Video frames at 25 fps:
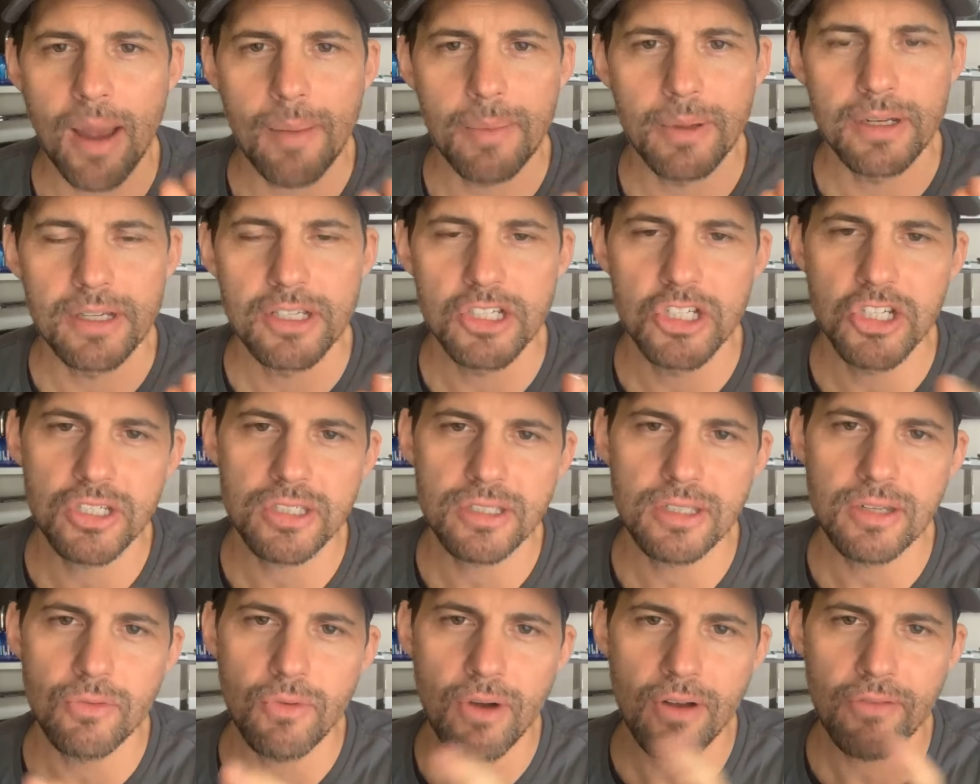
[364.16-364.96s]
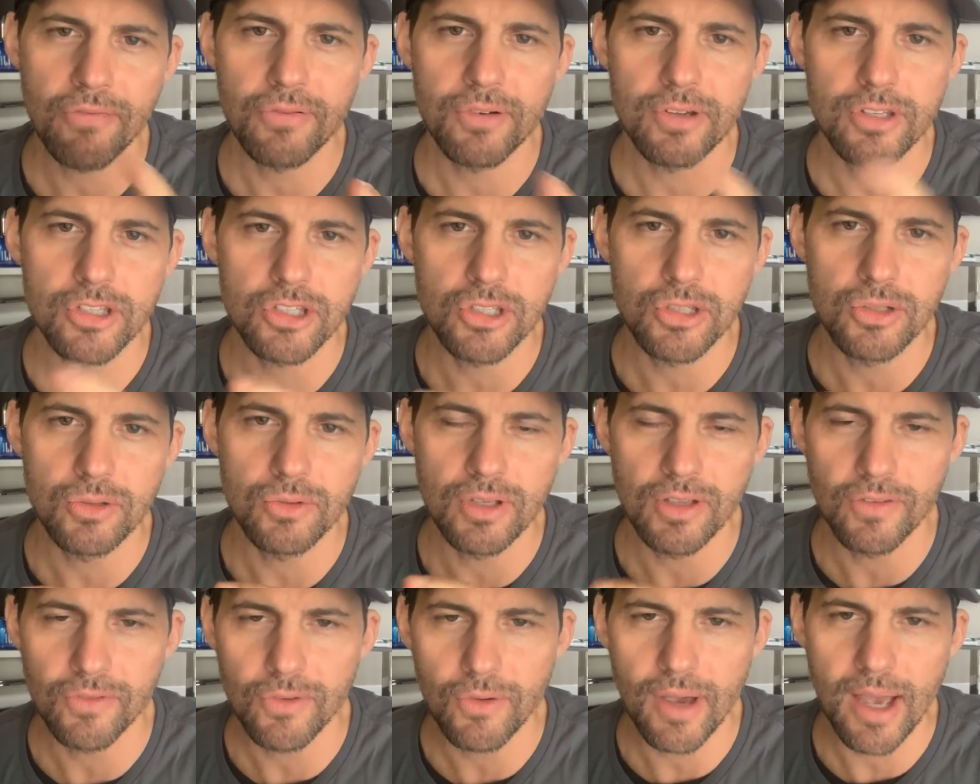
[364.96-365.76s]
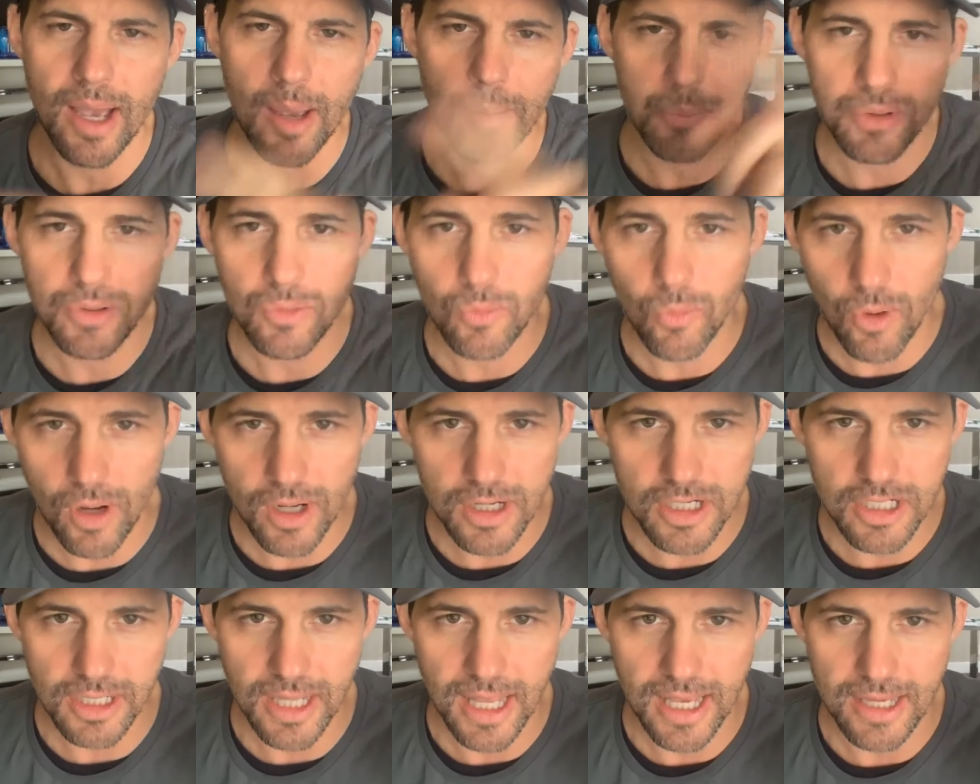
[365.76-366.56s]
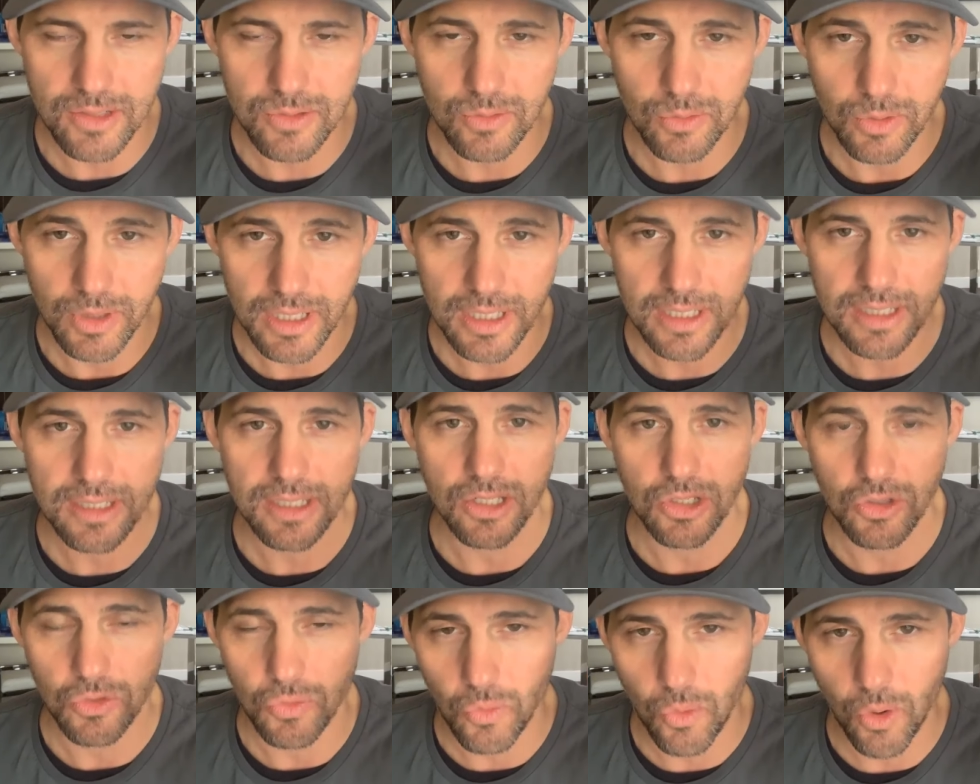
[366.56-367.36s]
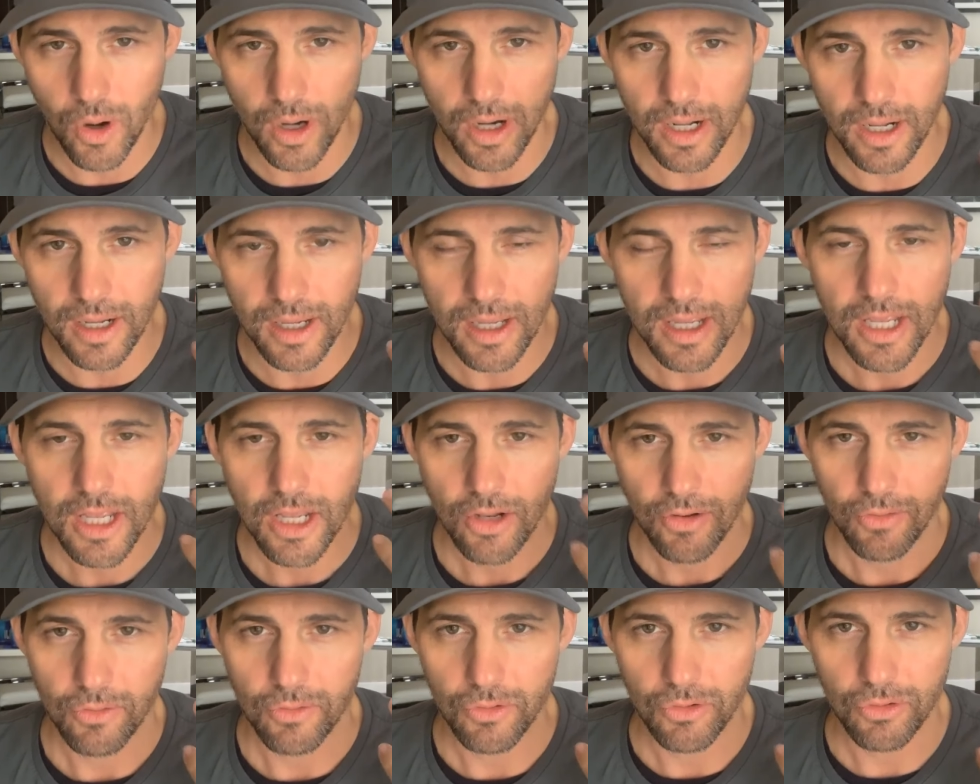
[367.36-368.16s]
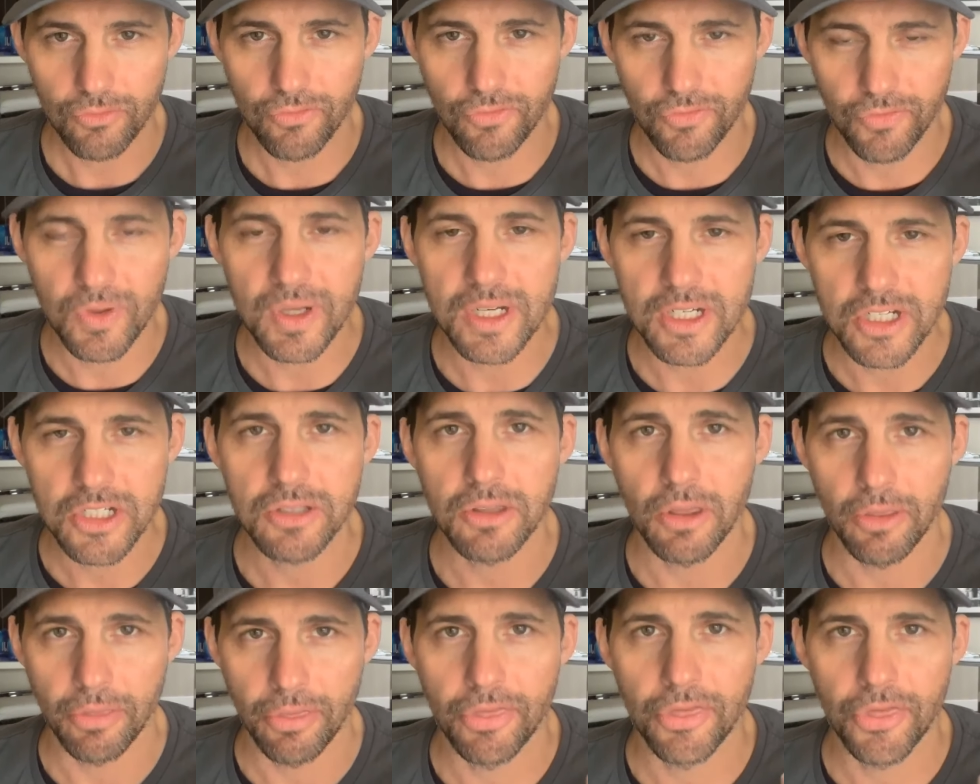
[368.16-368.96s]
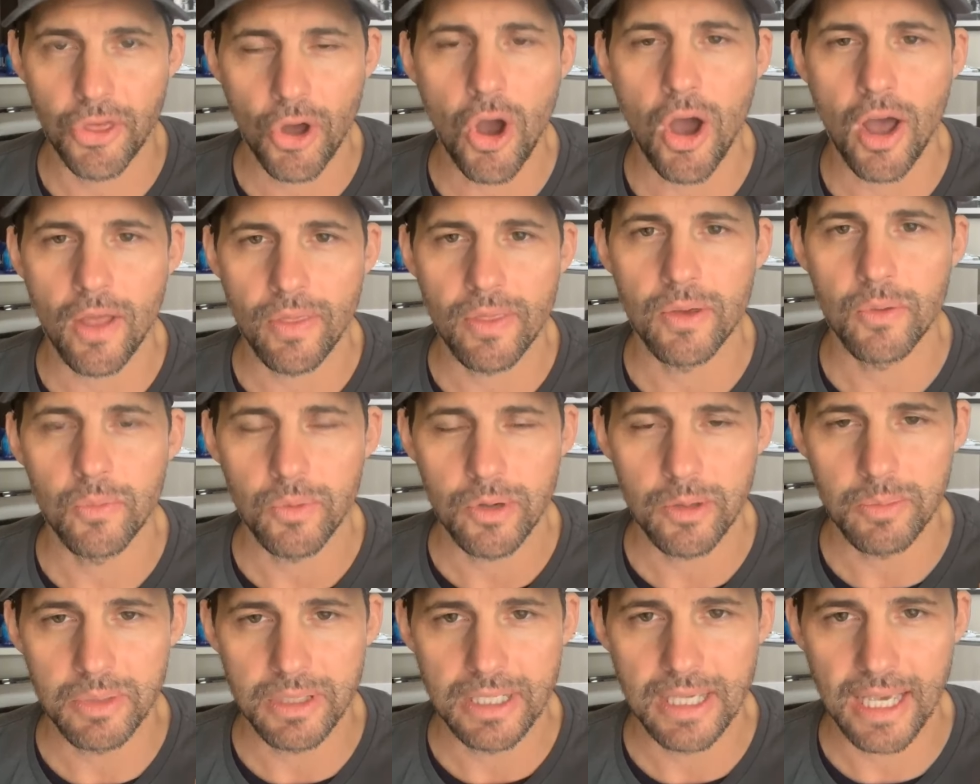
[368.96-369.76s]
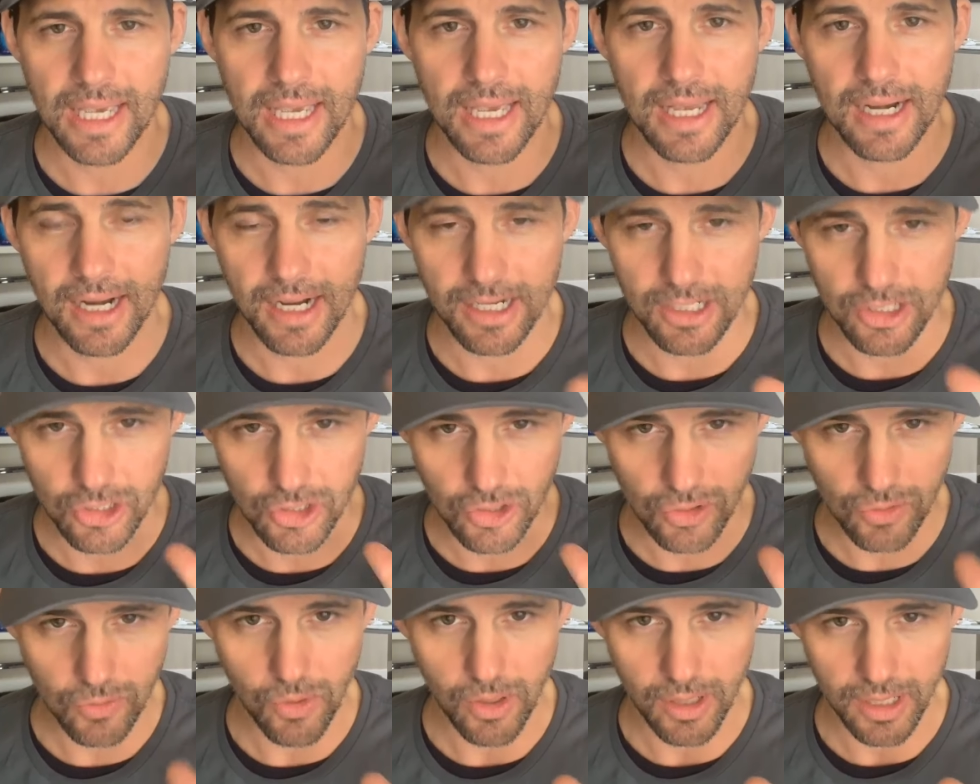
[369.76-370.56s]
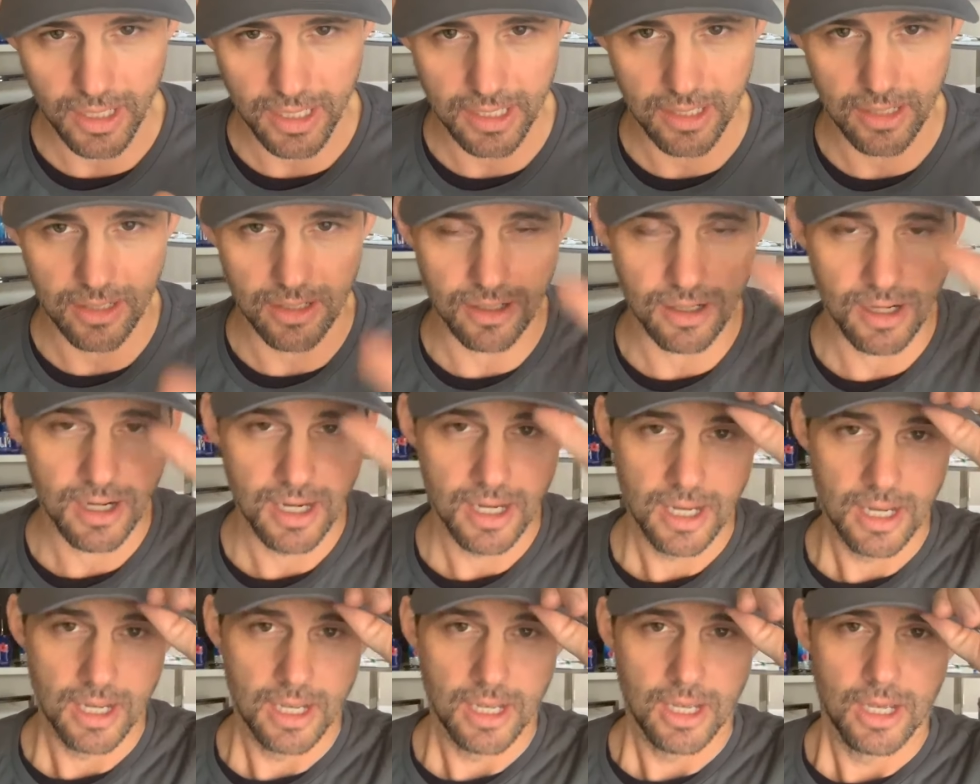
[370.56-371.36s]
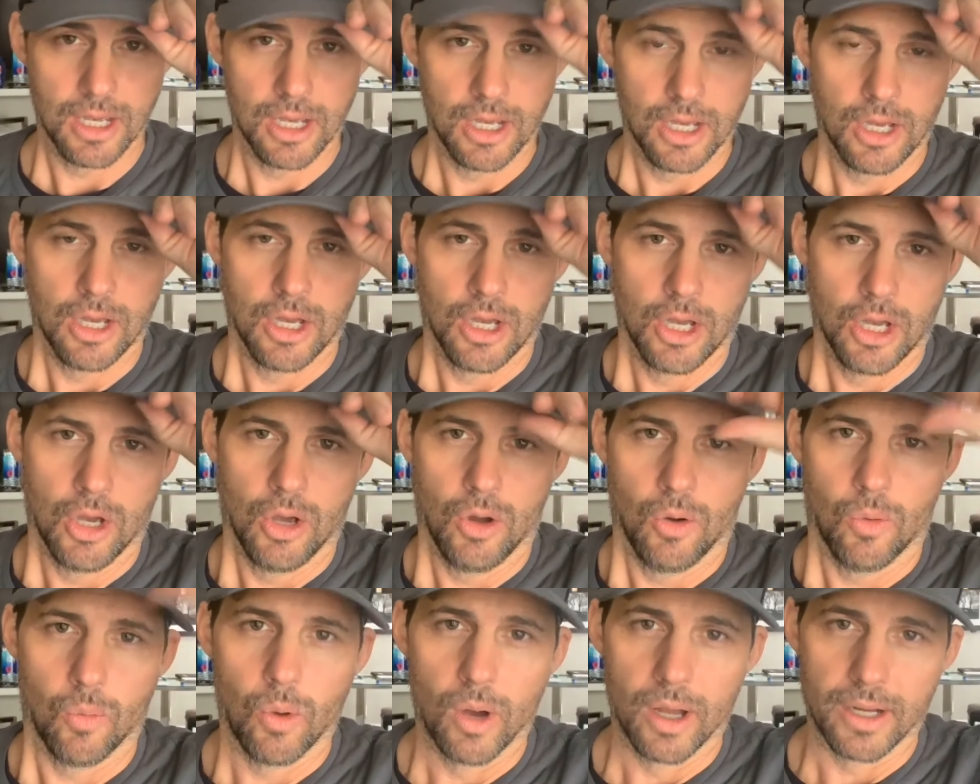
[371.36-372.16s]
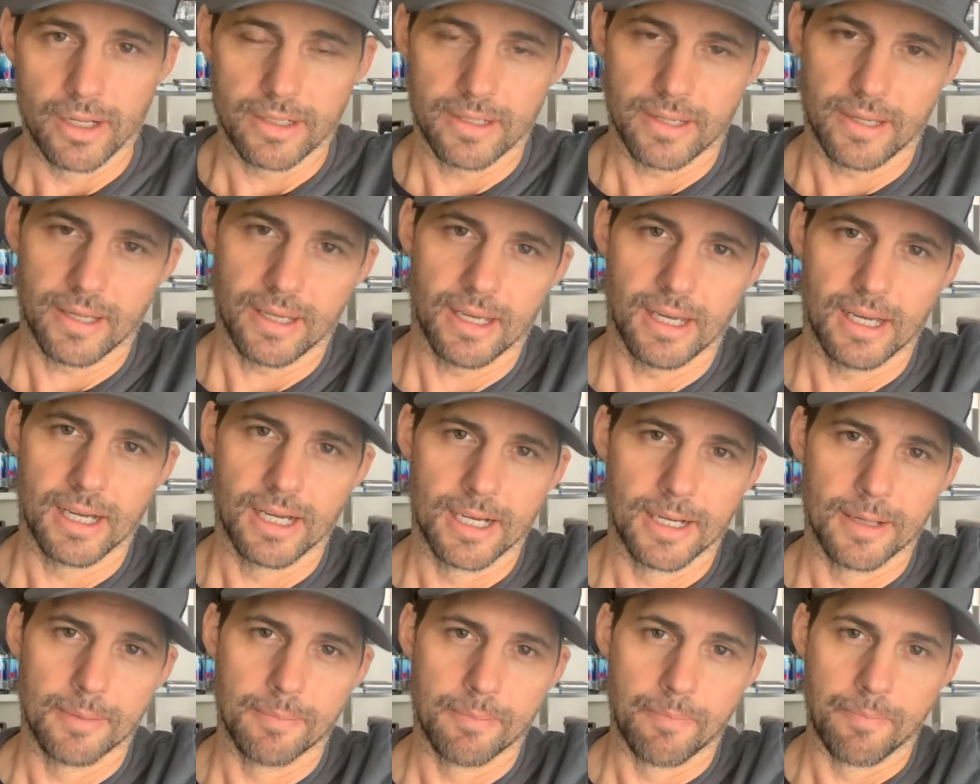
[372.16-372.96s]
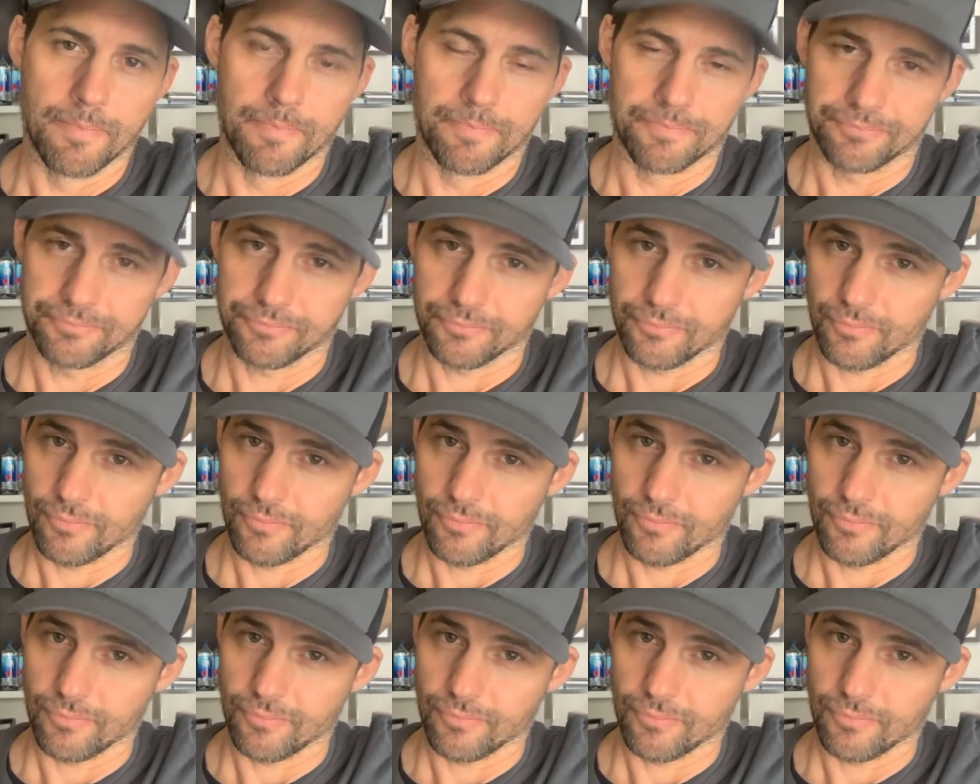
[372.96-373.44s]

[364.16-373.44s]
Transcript: grab it just in reference to if you happen to watch last week's and you want to finish the thought that we began. I do want to hear what um,